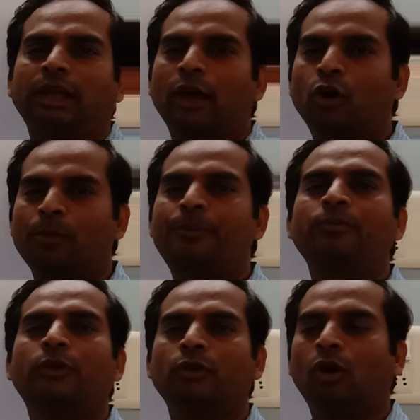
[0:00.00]
I hope
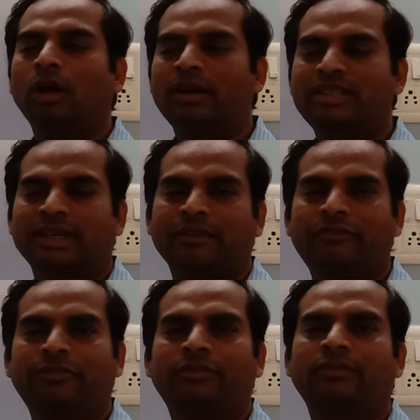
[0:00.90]
you all are safe,
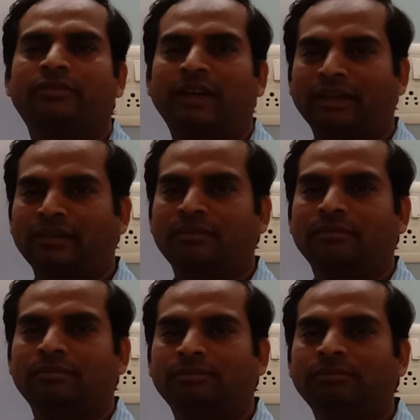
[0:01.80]
fine,
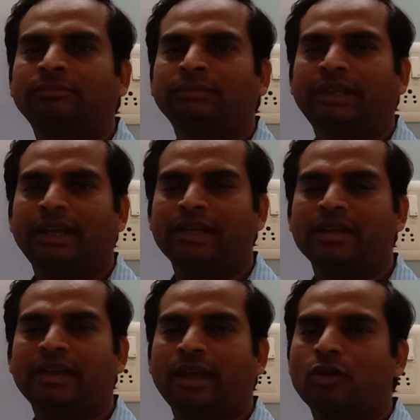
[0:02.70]
taking
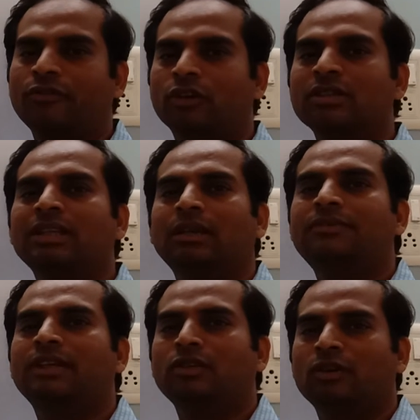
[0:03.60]
care of
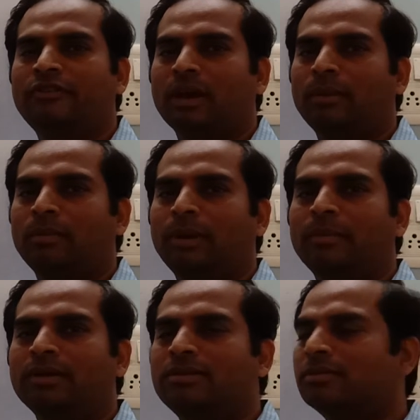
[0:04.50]
yourselves and your family
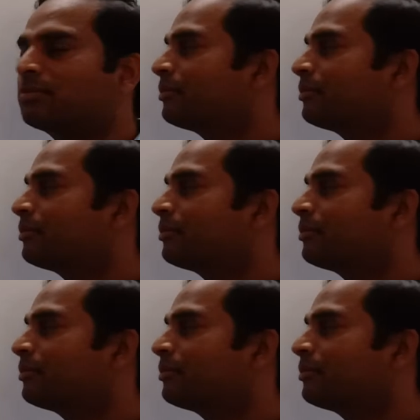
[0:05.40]
members.